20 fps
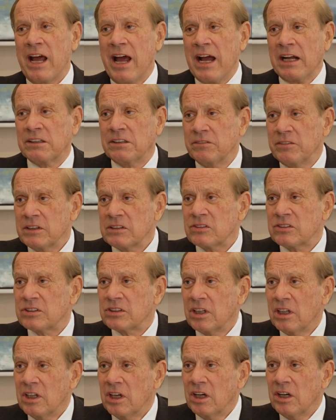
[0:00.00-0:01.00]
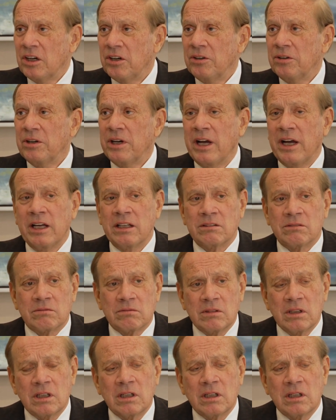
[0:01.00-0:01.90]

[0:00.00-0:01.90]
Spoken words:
activists who had